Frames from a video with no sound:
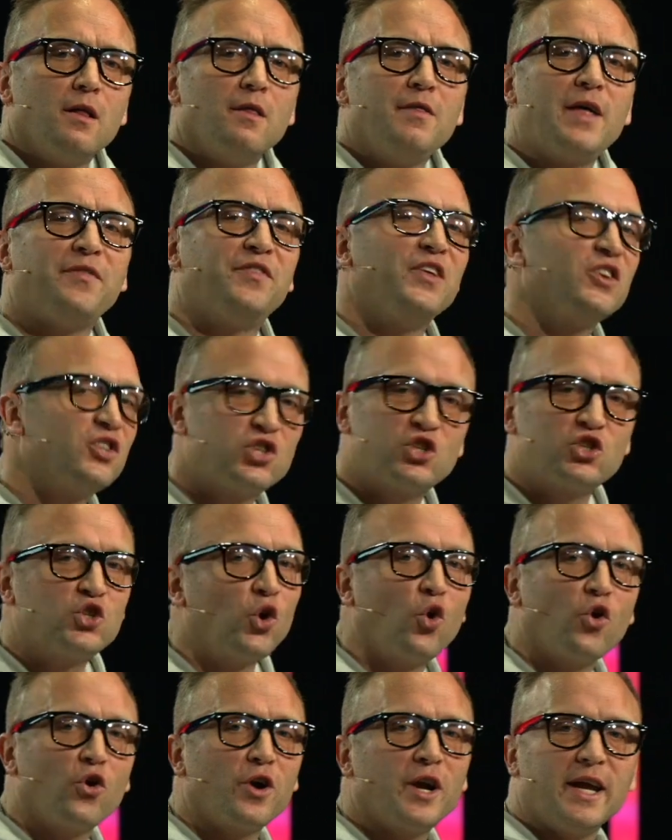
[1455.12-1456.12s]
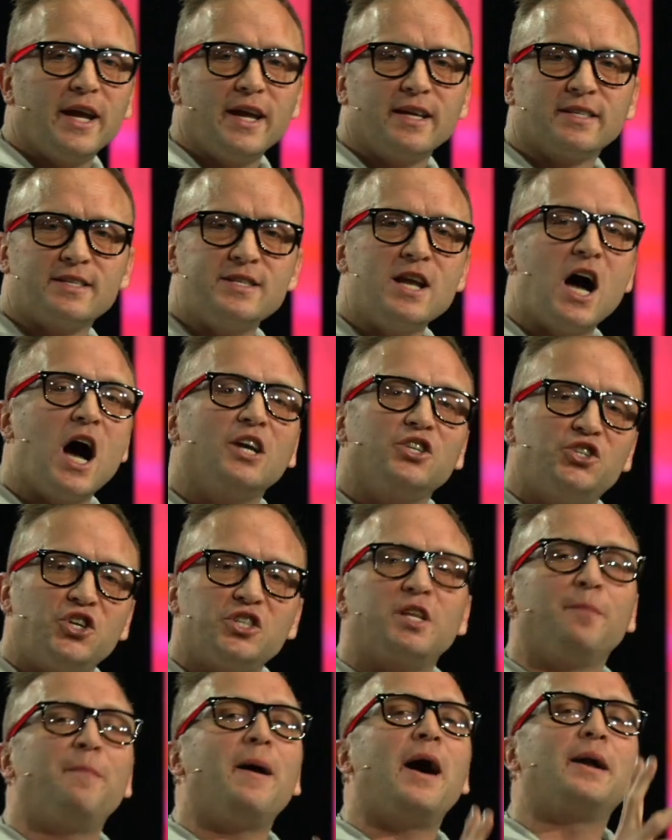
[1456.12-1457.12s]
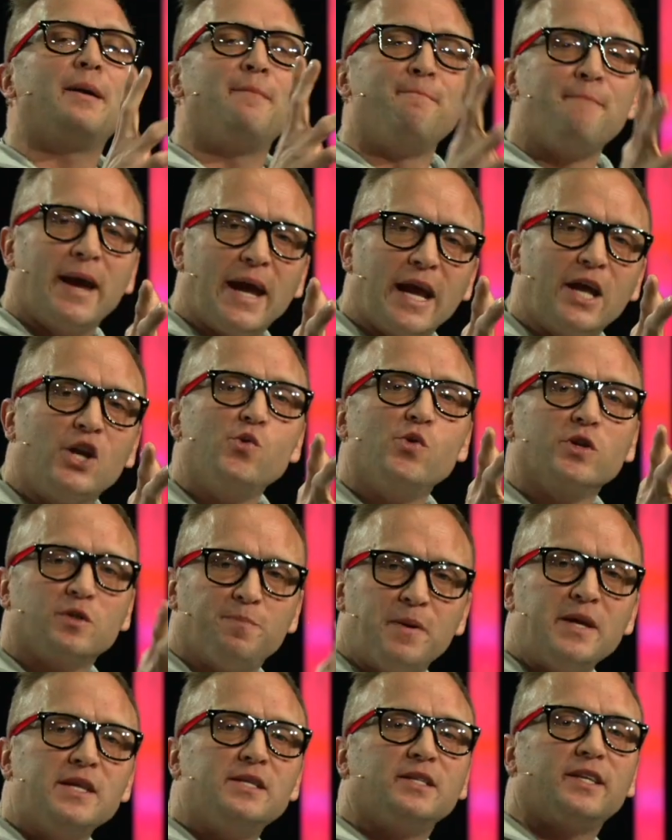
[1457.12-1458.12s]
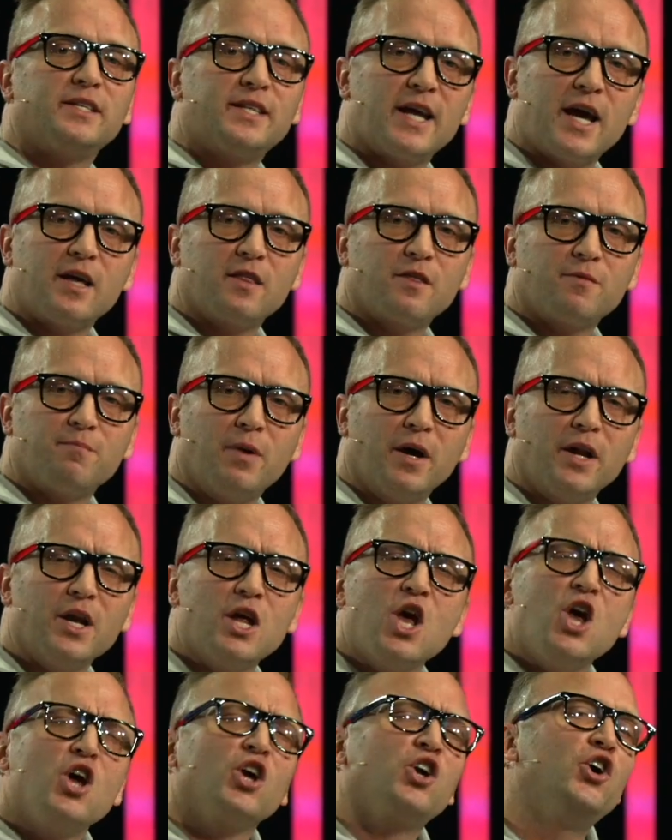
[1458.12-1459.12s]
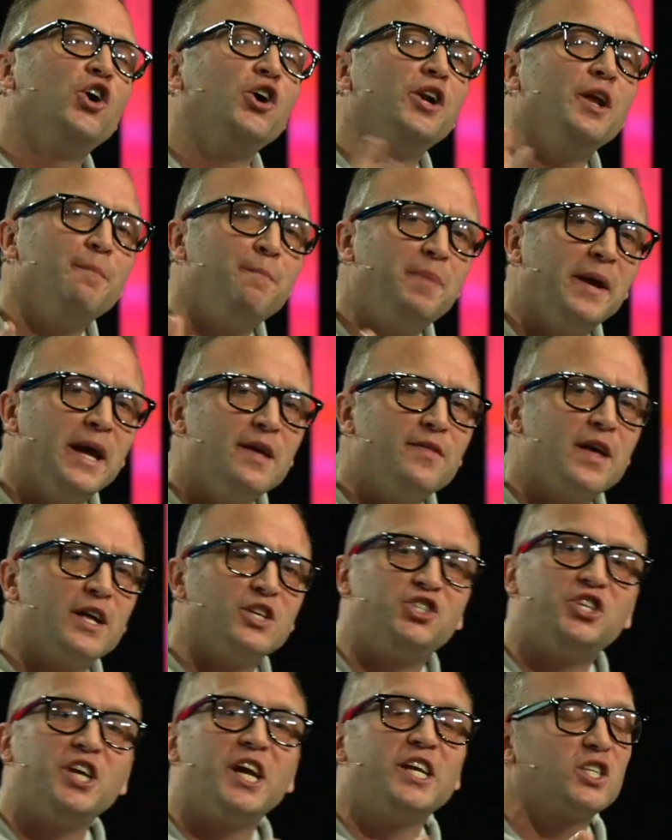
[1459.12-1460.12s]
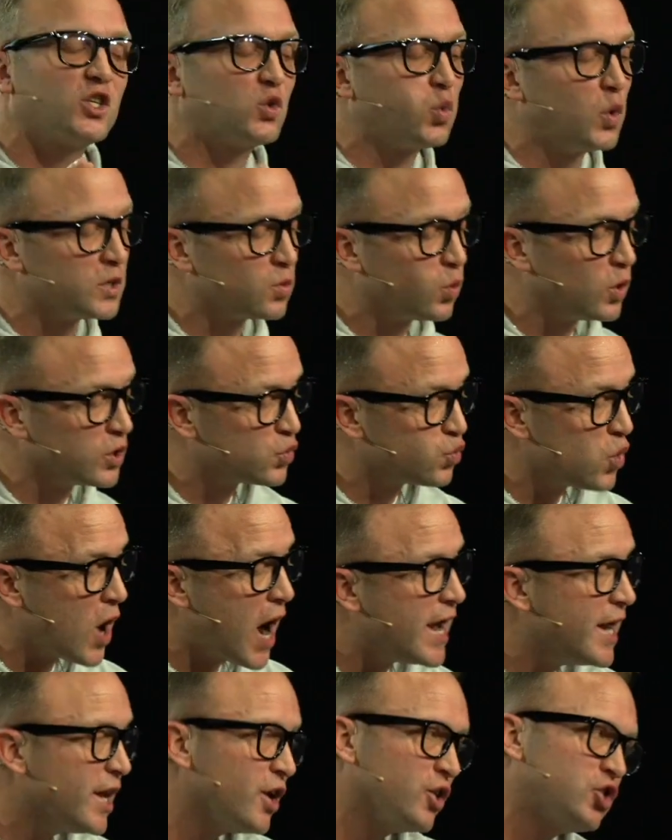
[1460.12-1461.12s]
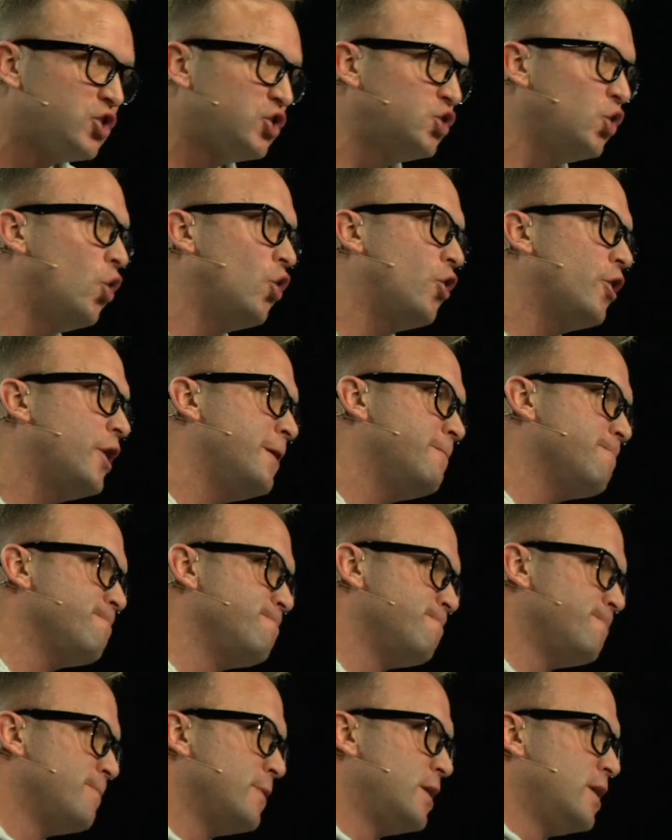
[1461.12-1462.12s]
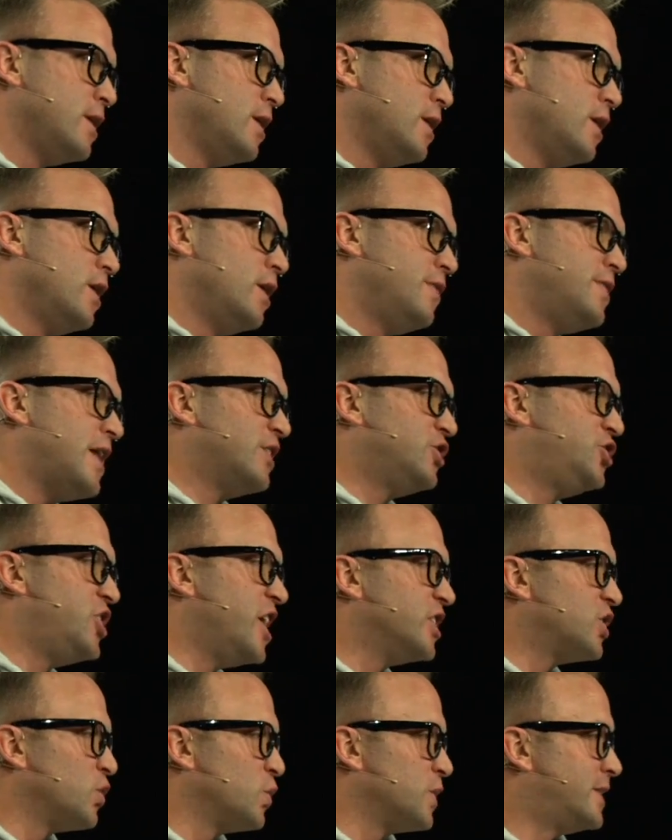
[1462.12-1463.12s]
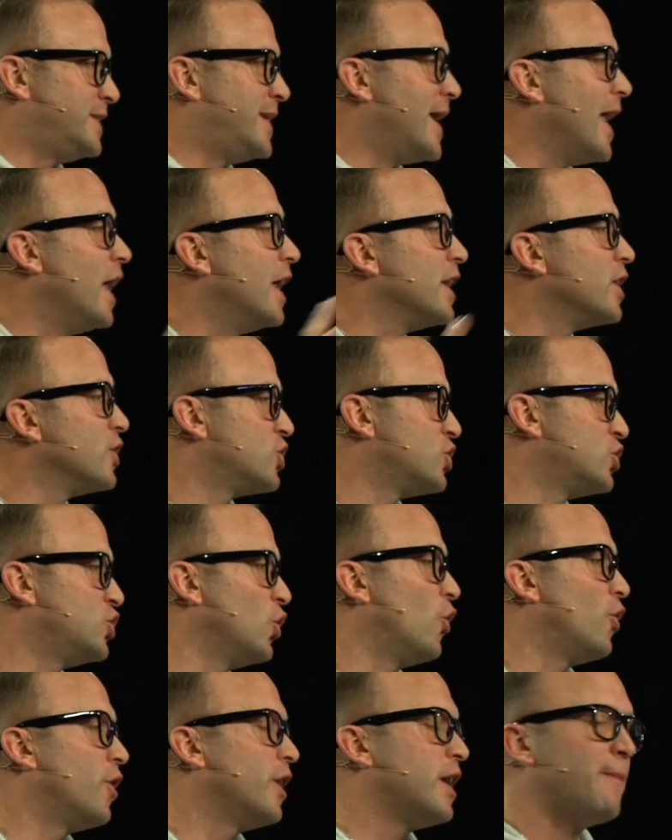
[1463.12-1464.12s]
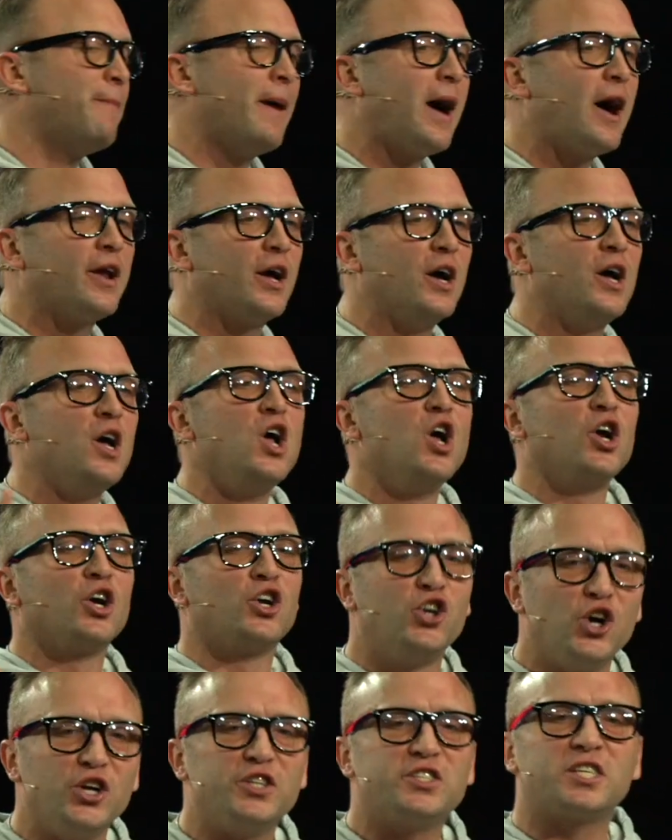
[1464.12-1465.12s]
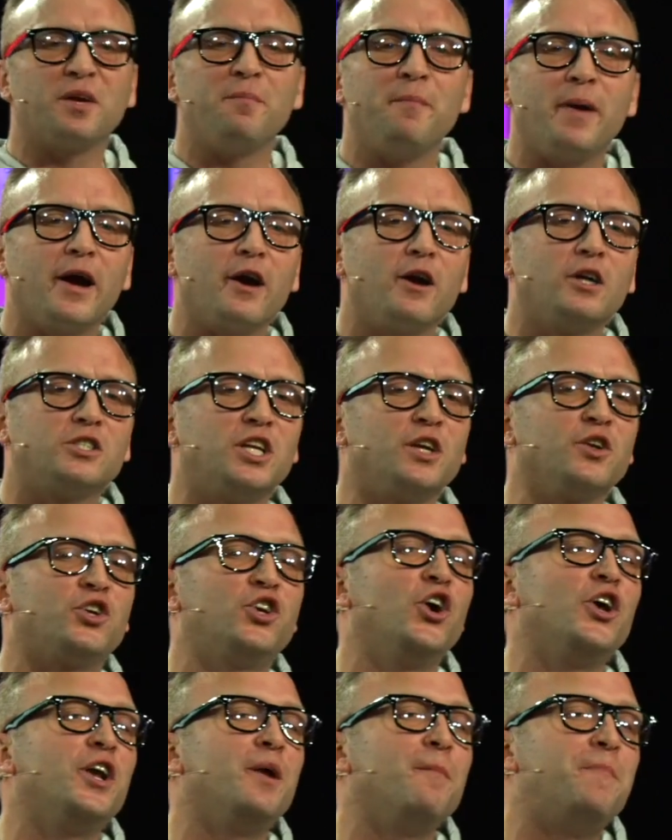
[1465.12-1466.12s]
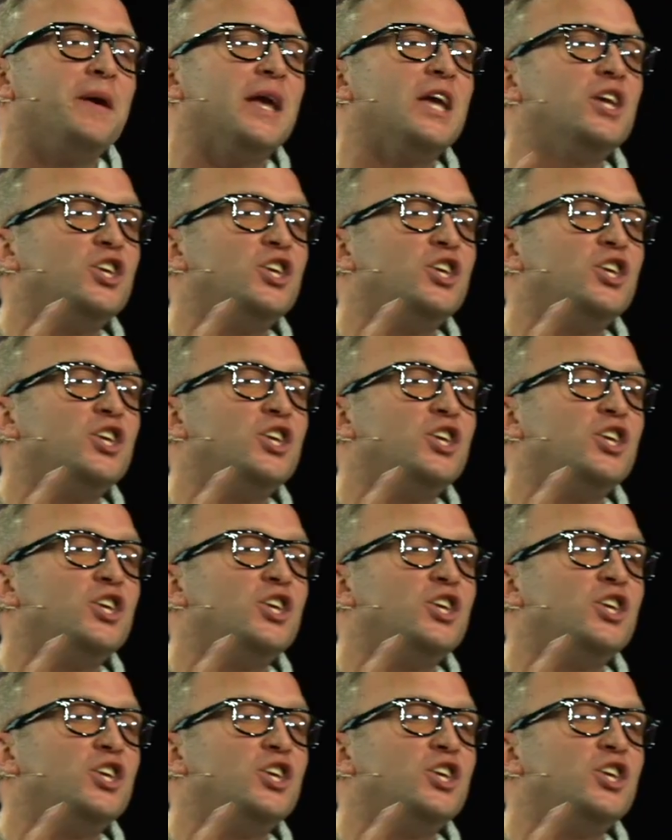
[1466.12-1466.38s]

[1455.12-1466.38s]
that this story is not just about a man who was beaten to death, but could it be that Jesus was, was writing a story, that Jesus was telling a story about a good Samaritan? Could it be